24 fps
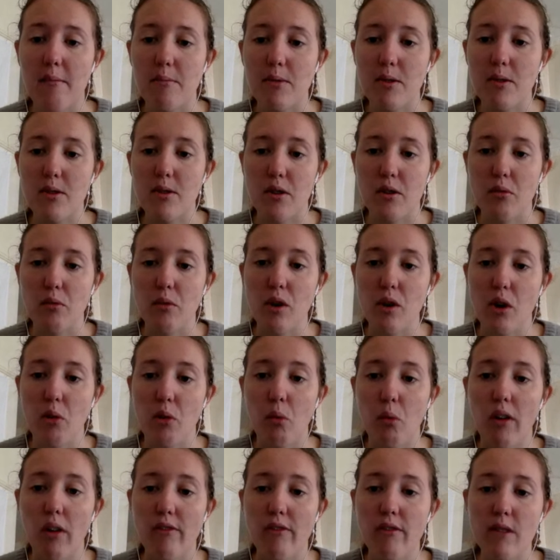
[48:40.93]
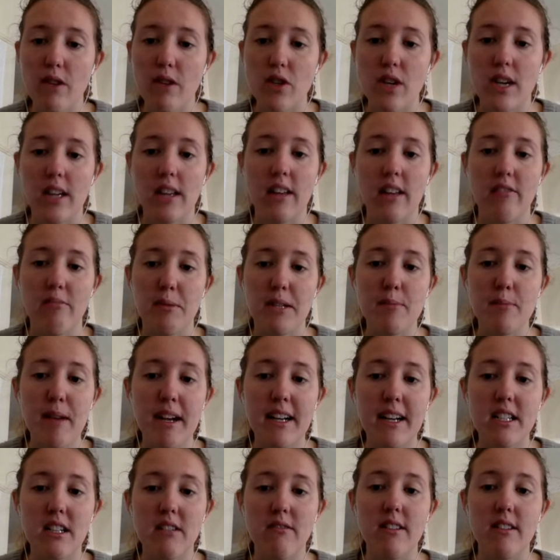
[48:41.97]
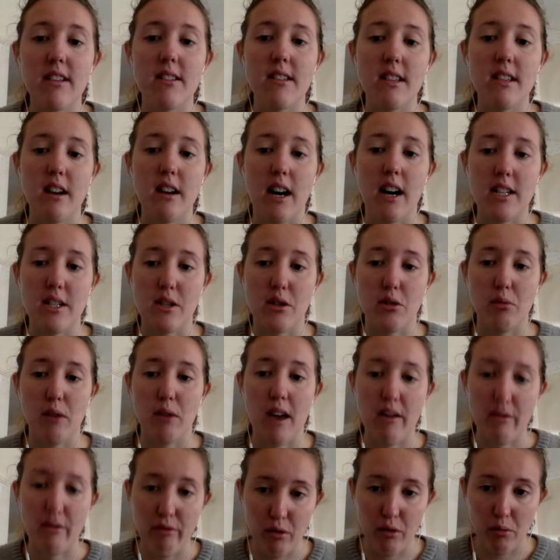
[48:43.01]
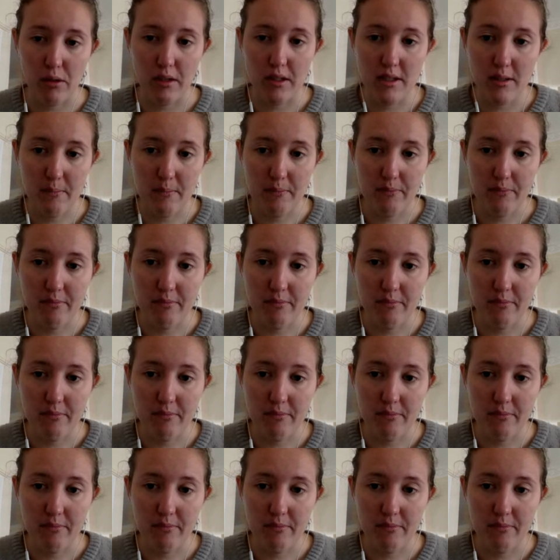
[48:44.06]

So, you know, what from the GLF perspective is the ideal way forward?